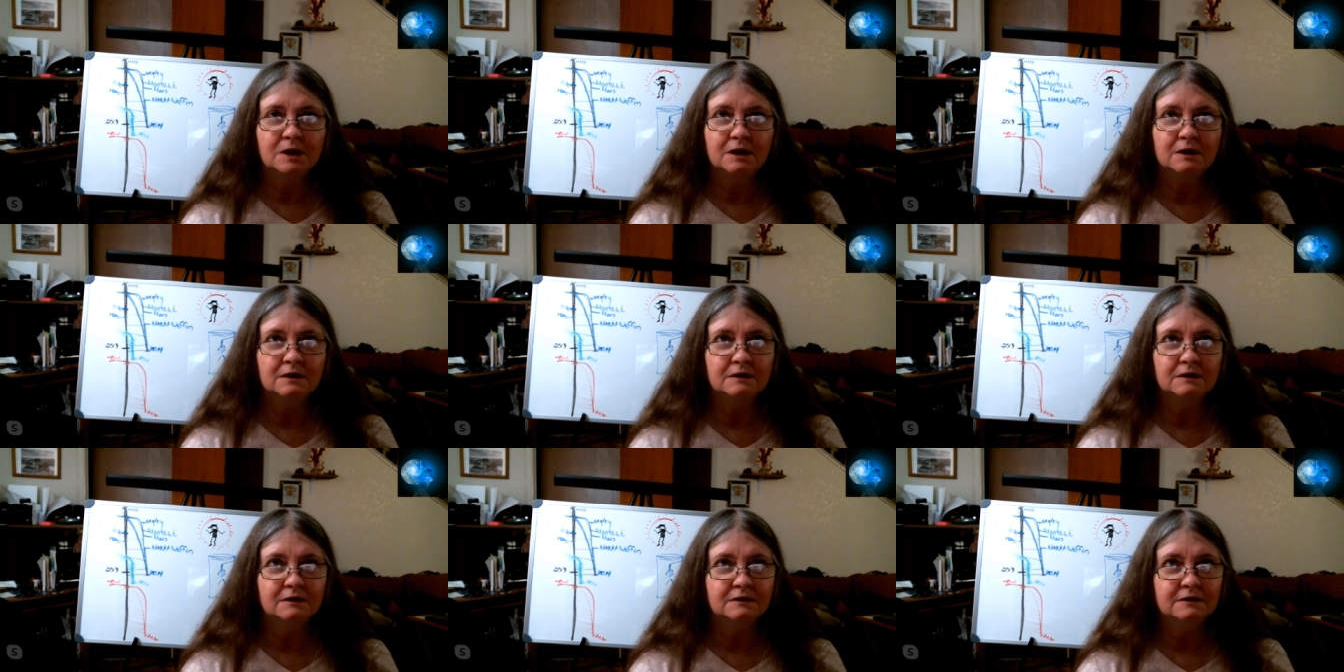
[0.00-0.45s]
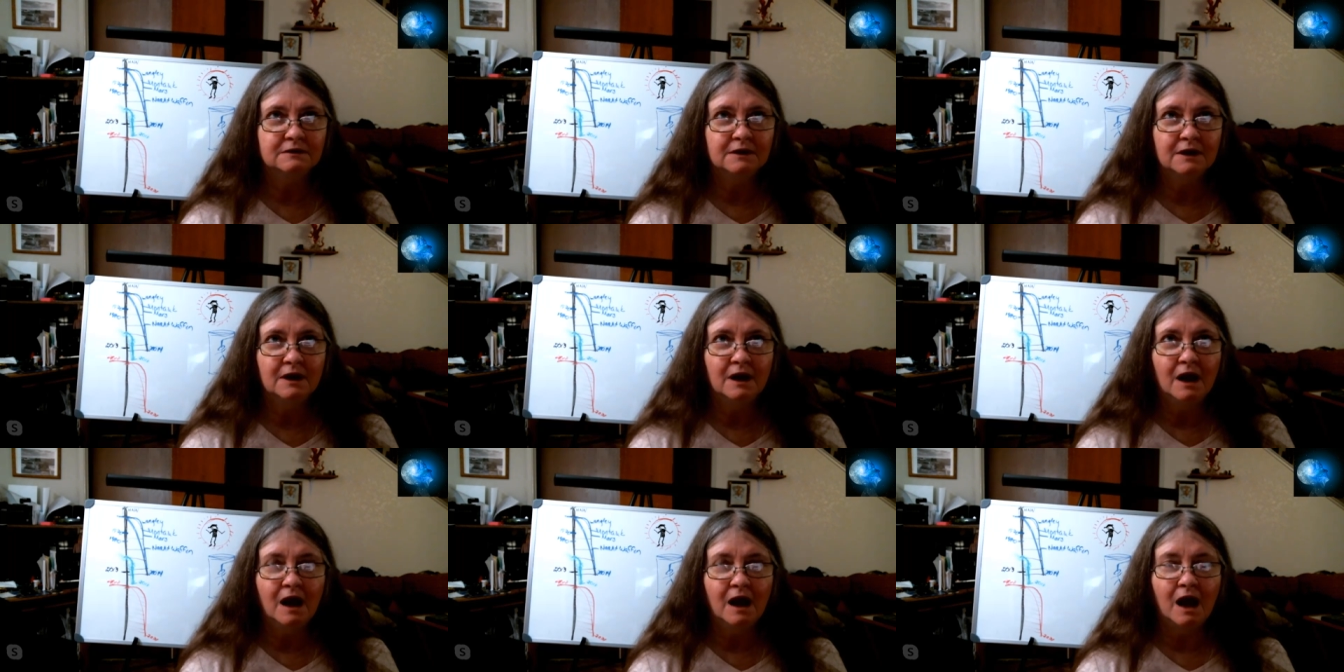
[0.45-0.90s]
I
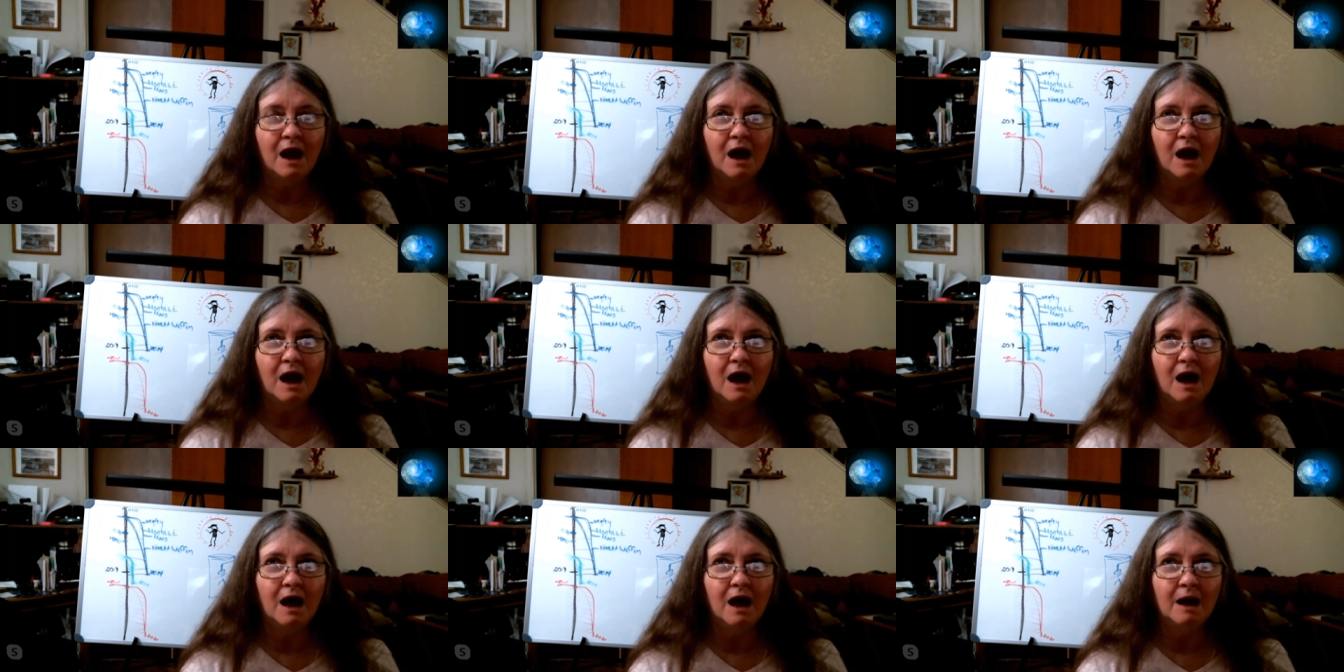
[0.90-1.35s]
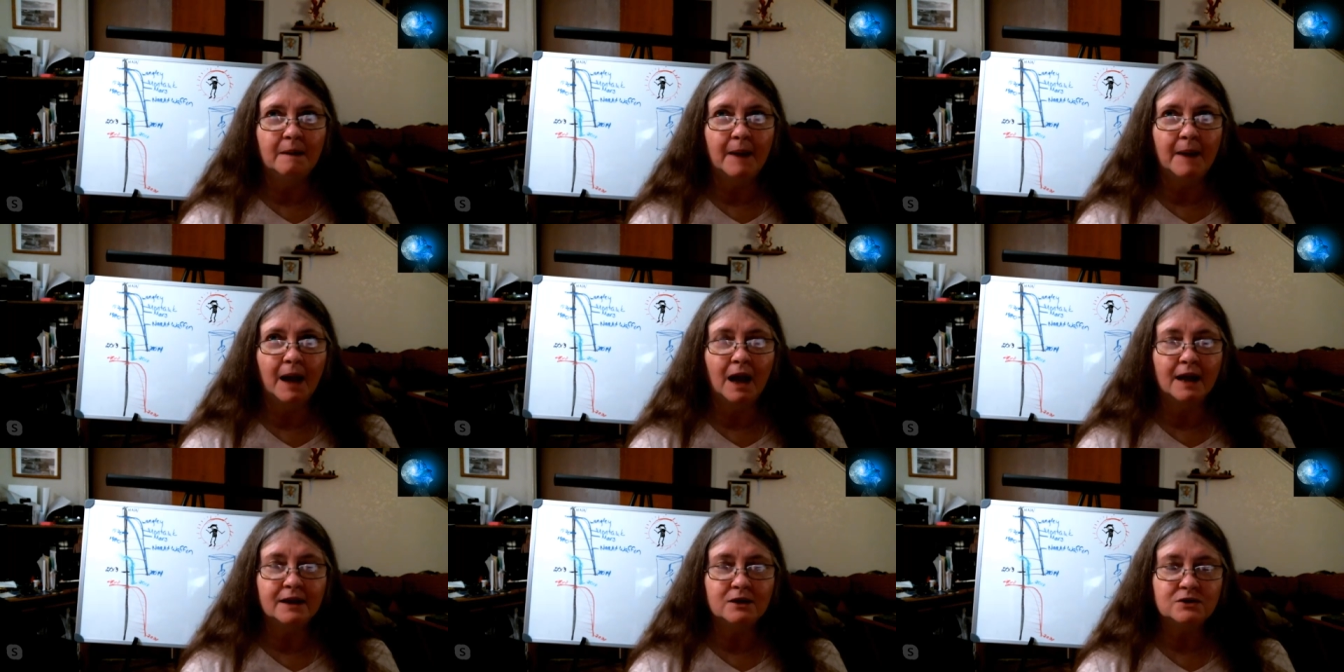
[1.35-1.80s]
swear.
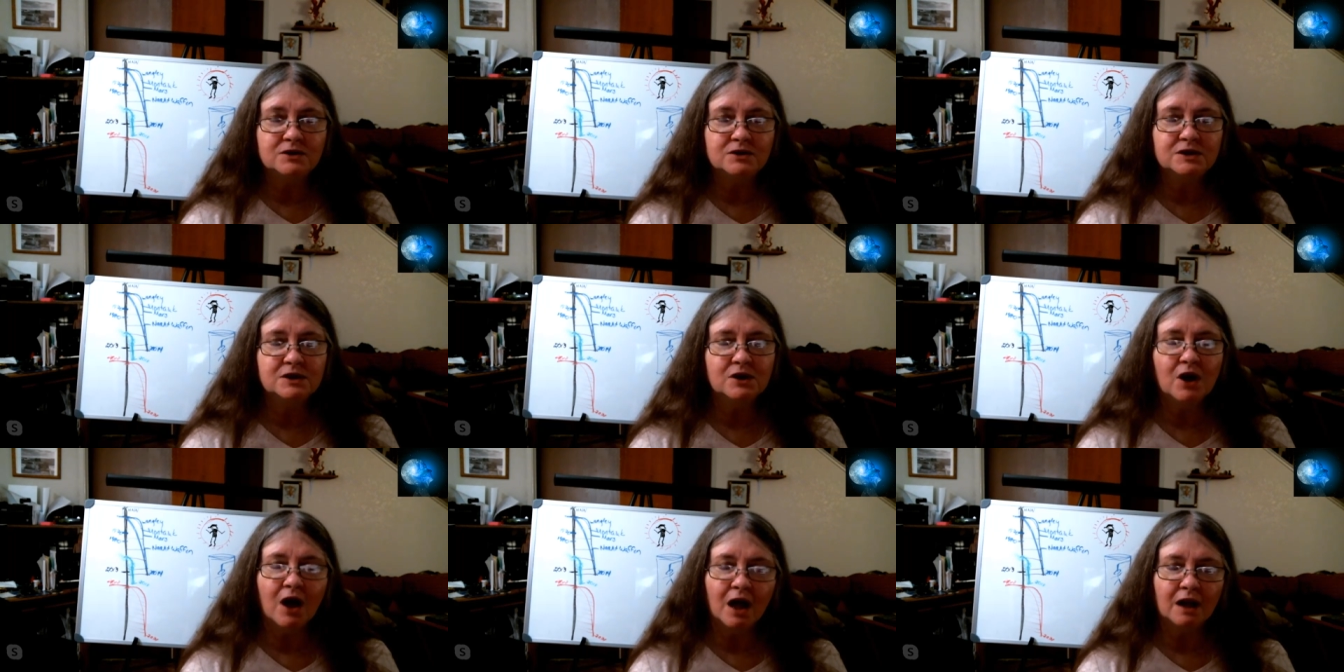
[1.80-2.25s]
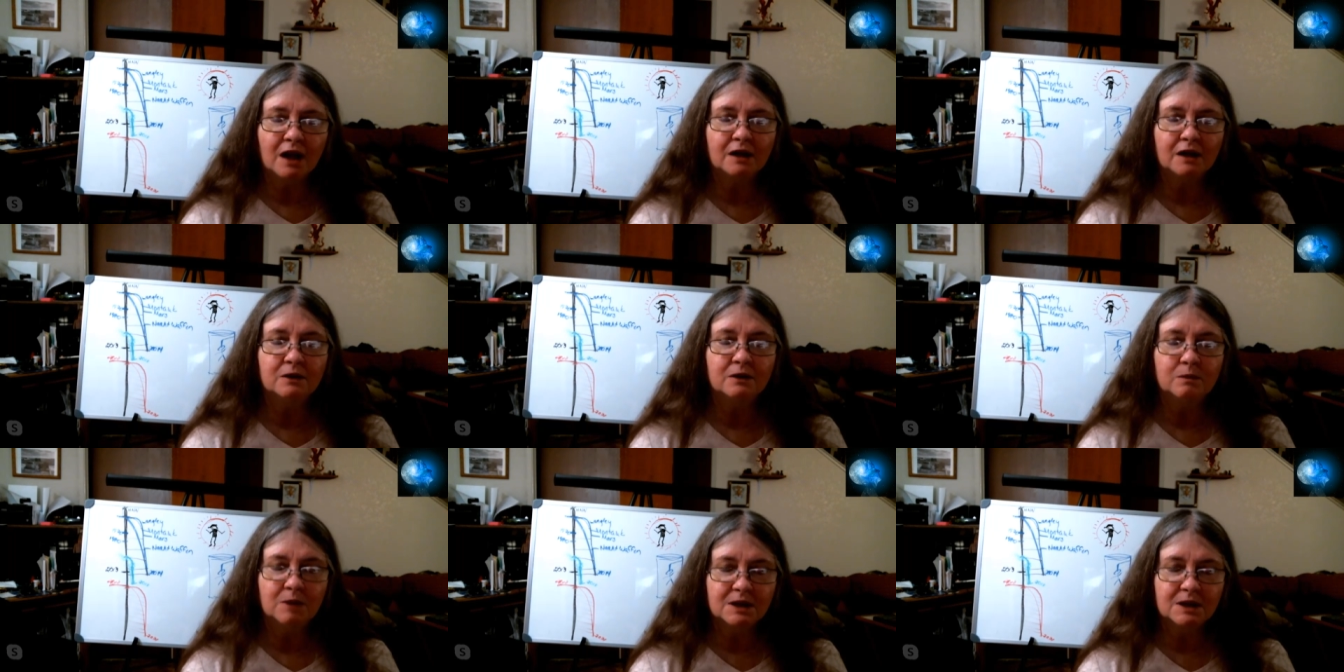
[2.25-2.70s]
I
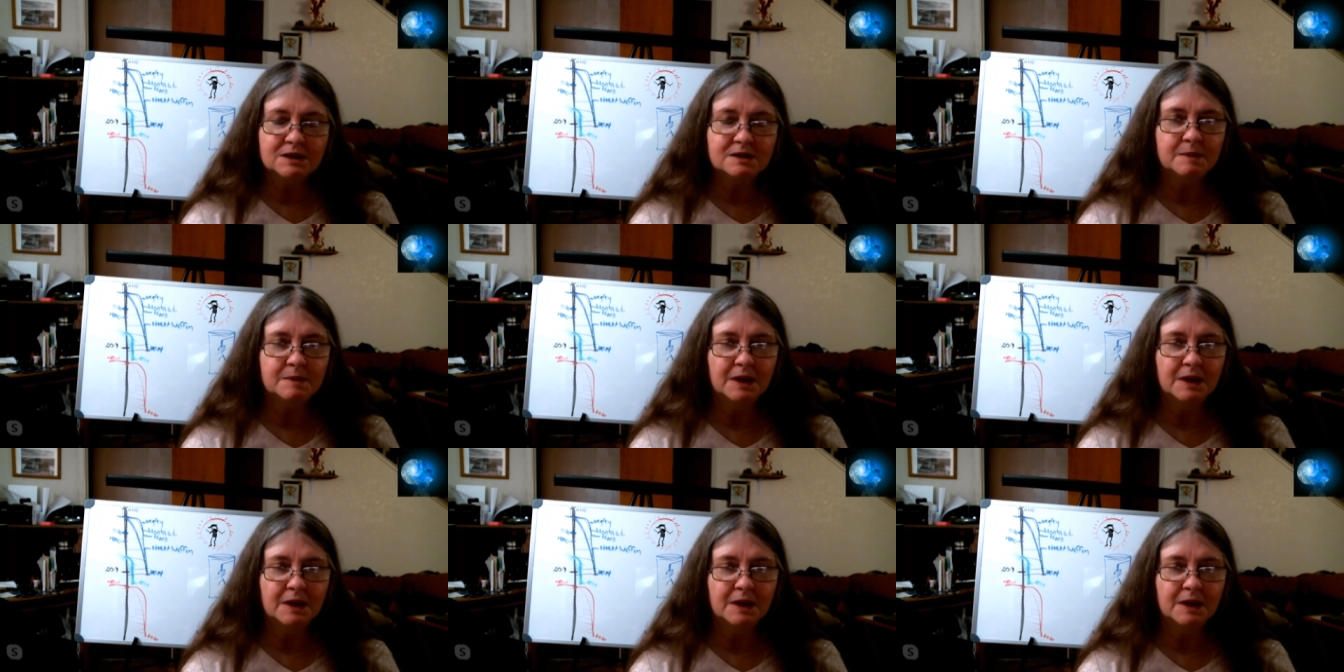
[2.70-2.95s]
used to call